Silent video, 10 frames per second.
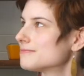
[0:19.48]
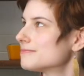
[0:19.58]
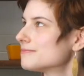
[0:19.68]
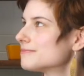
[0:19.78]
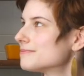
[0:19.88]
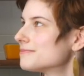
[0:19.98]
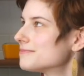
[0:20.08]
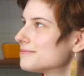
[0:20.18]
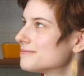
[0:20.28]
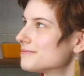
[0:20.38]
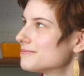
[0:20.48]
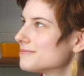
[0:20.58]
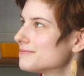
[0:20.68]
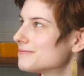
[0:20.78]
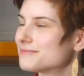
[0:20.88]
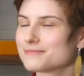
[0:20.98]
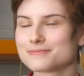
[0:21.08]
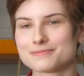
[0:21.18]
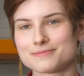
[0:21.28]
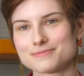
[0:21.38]

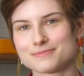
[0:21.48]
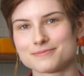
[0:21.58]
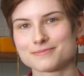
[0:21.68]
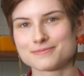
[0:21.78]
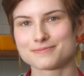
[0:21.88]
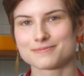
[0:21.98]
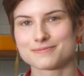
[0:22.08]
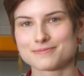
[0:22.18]
This person isn't speaking.